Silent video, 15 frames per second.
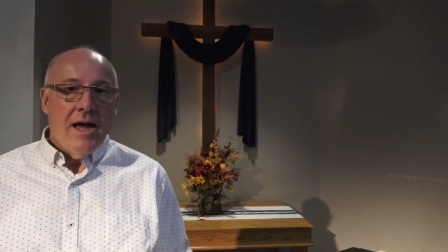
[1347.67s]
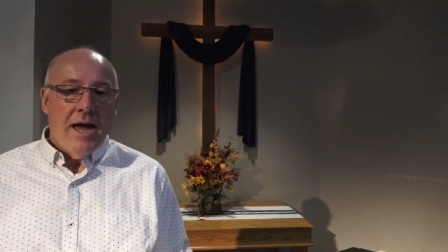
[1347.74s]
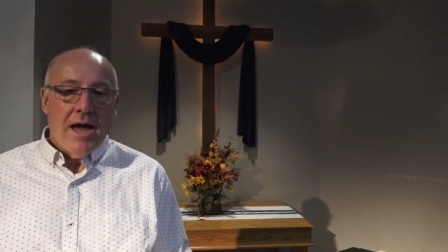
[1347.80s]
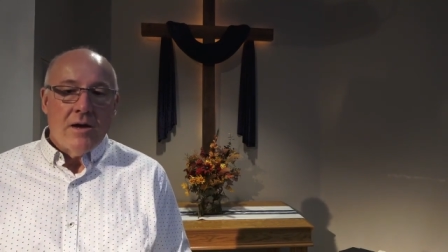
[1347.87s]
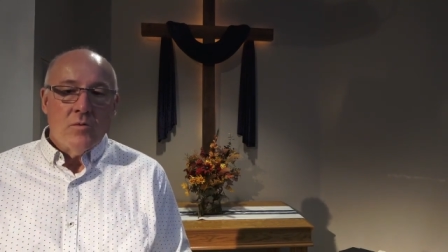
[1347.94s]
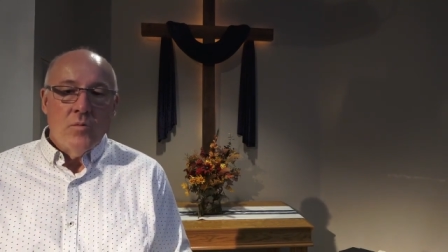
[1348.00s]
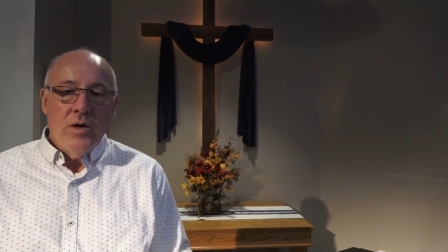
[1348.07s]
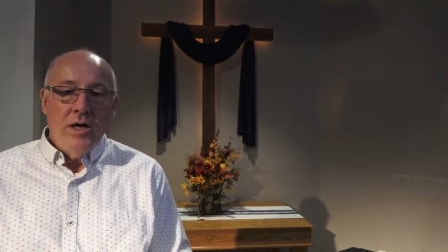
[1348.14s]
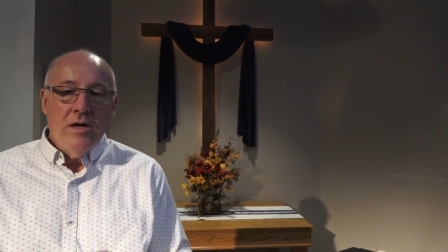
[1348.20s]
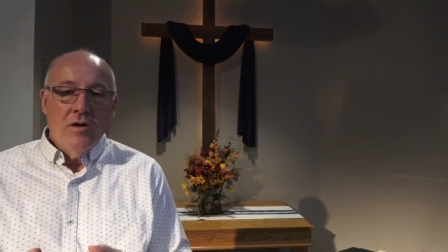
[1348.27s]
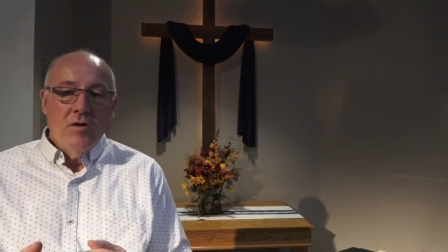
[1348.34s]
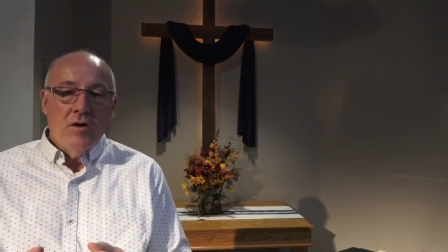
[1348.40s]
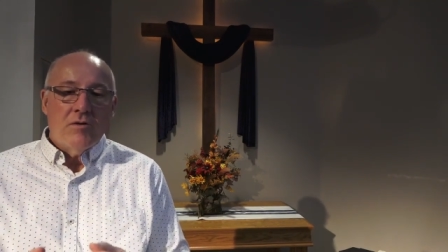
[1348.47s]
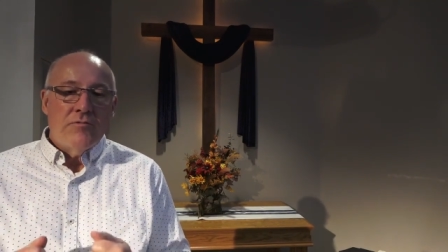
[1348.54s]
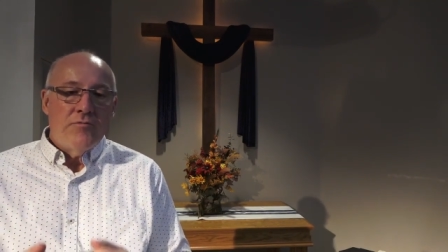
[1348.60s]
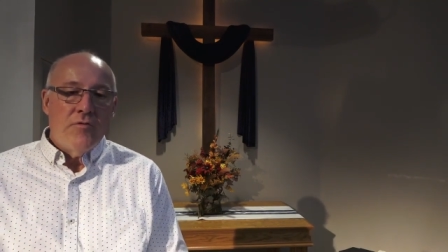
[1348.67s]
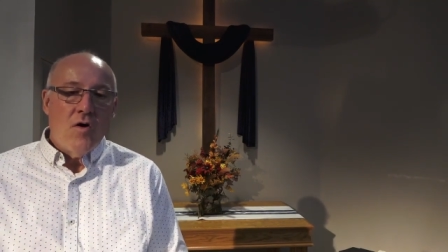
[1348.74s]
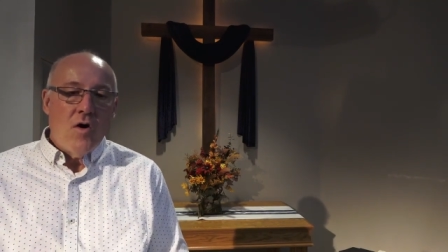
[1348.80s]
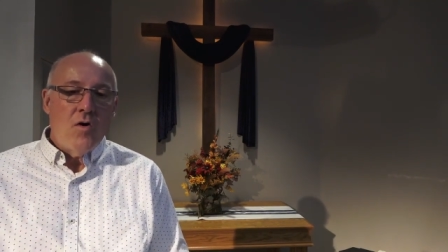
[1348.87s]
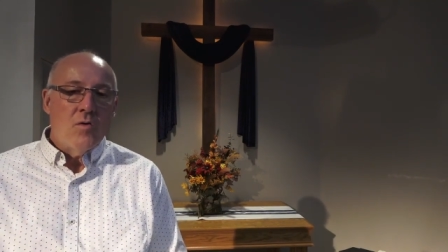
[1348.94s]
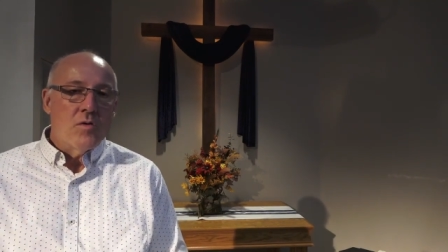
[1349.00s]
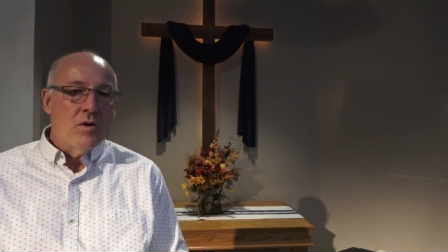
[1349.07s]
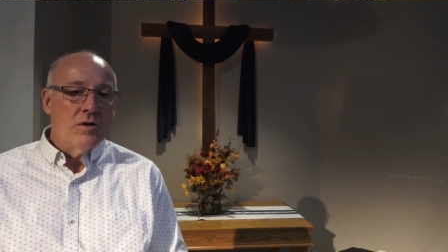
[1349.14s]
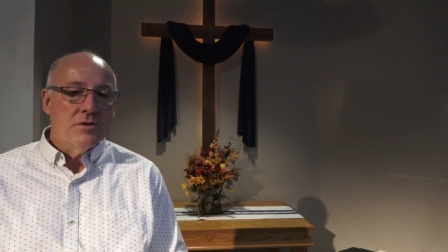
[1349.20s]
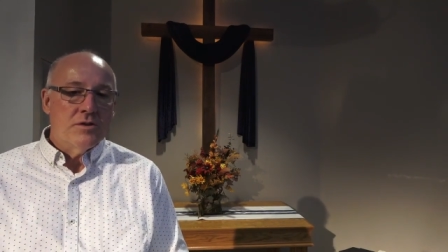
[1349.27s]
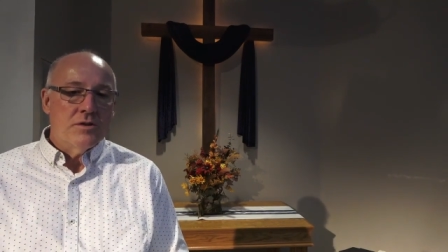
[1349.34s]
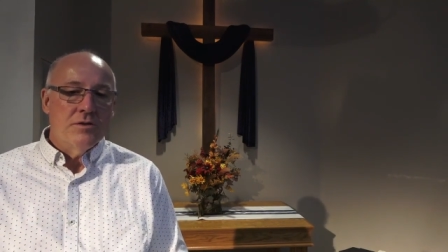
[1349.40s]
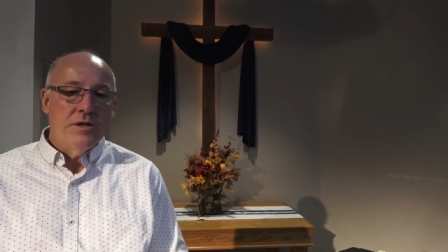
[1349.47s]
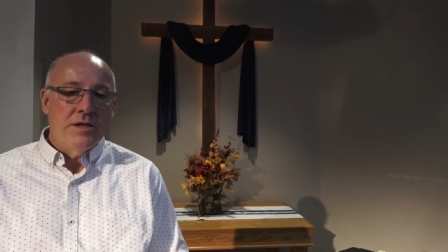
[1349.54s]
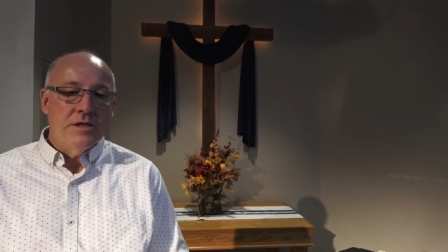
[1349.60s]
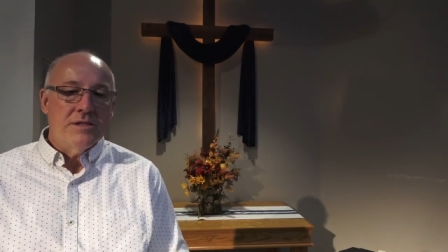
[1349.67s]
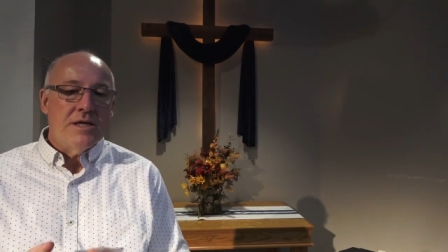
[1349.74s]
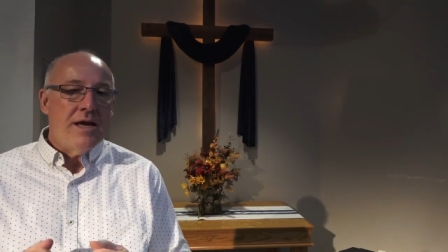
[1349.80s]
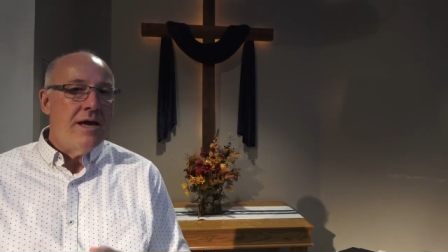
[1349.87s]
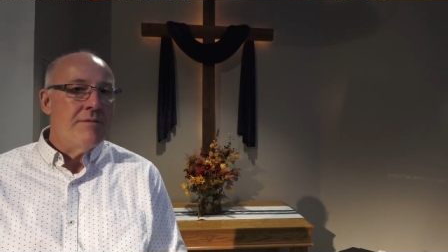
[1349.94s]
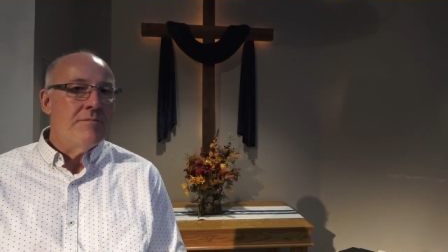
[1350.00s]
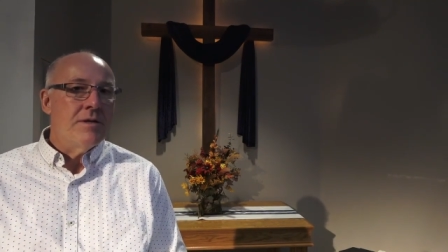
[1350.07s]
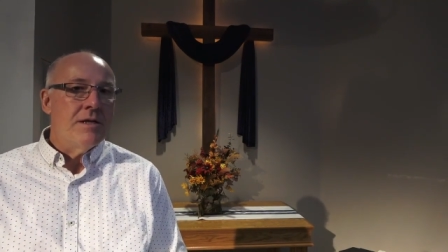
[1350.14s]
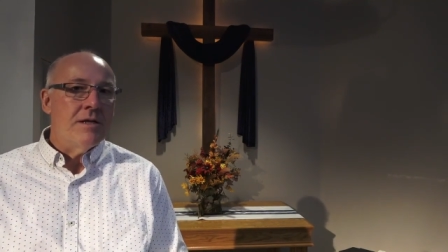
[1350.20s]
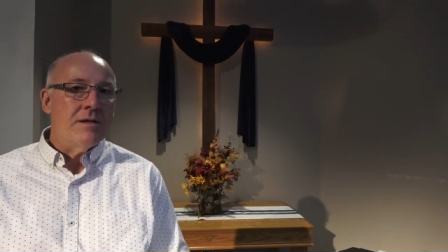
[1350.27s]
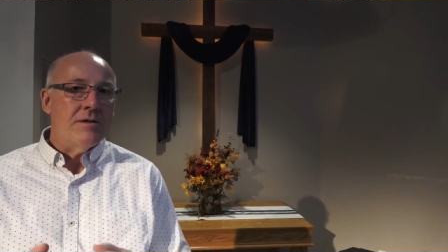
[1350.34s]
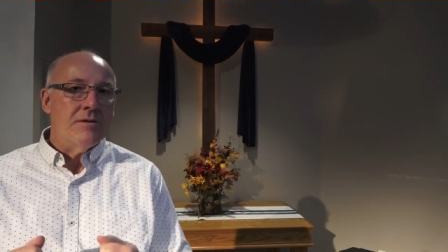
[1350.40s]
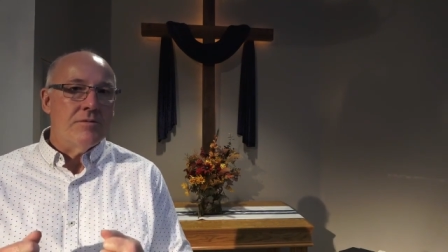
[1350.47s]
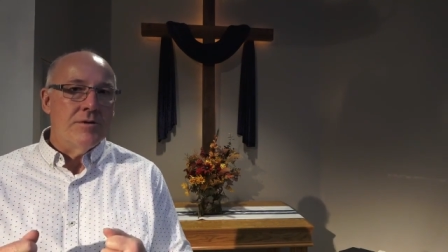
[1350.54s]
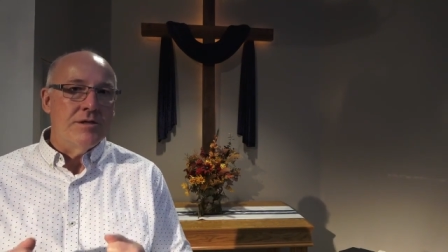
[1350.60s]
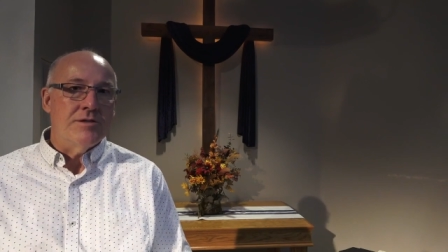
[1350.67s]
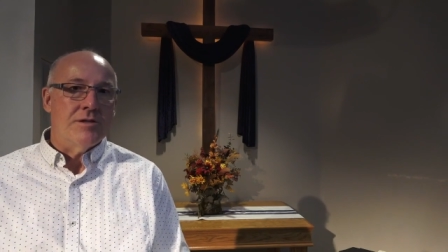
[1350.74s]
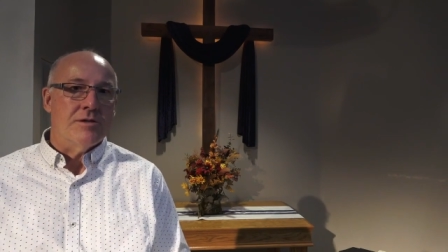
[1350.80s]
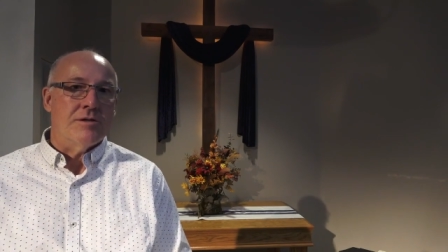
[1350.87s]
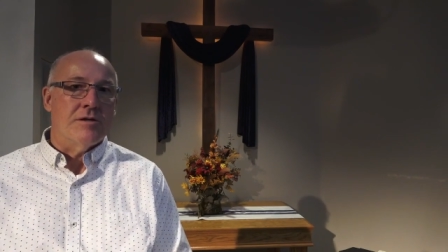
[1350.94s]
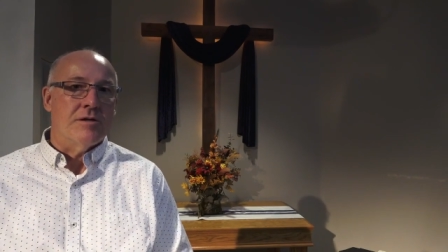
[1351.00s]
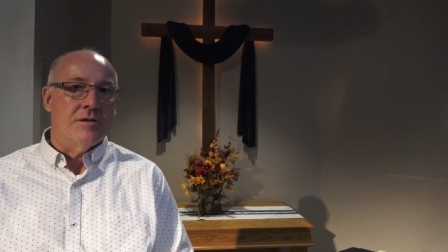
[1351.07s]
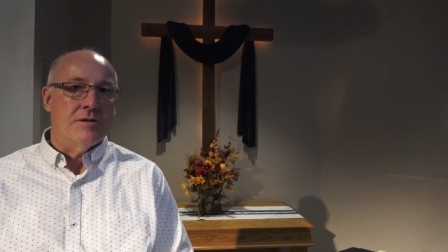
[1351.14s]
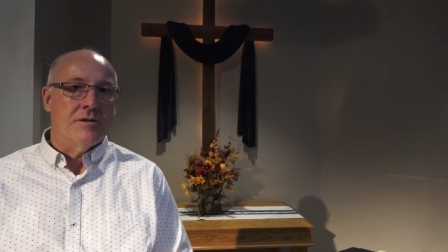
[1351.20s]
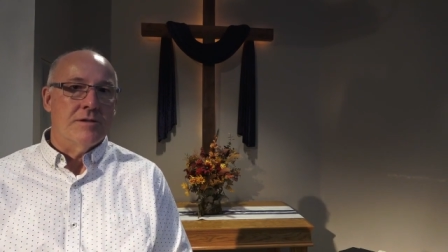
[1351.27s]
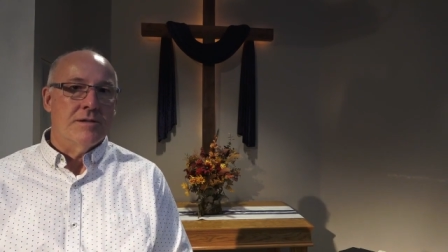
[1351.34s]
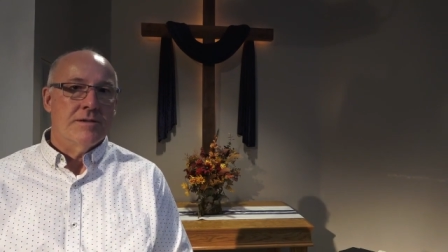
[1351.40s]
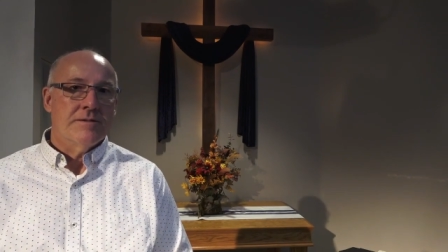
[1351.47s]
And we look forward to his imminent return.